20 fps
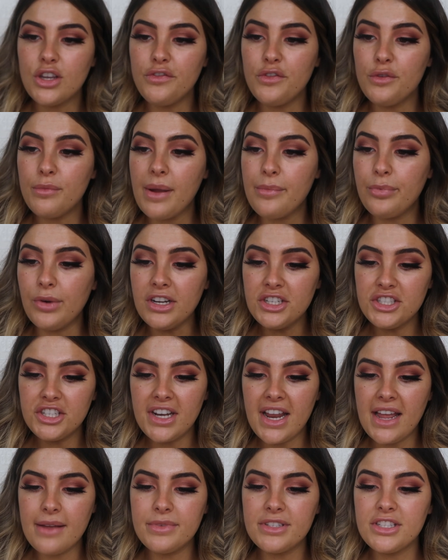So for my brush
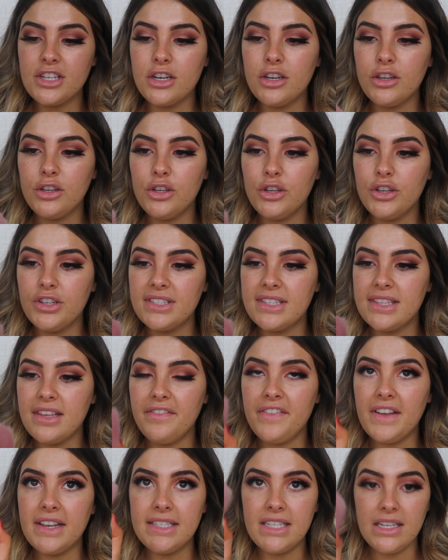today, I'm just going to use
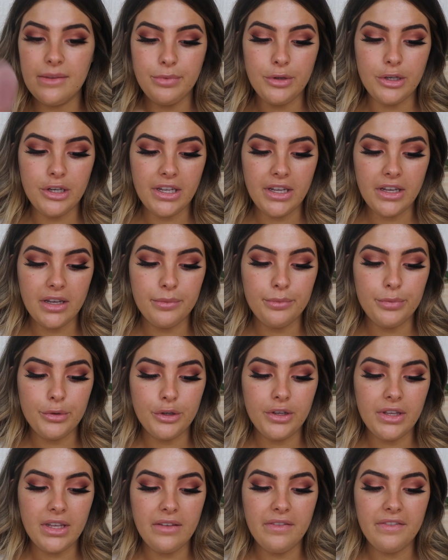the Fenty Beauty
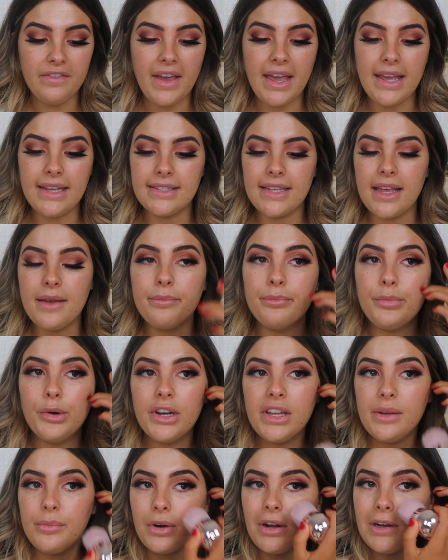Kabuki Face and
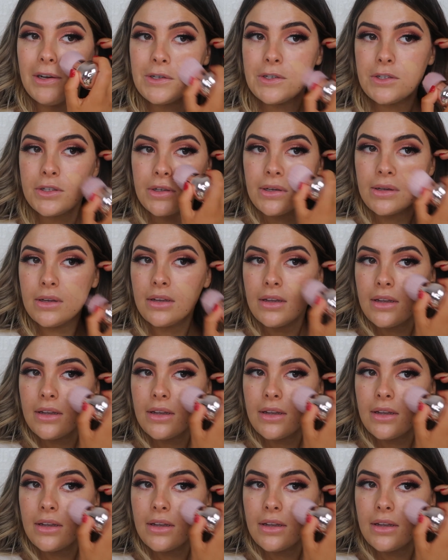Body Brush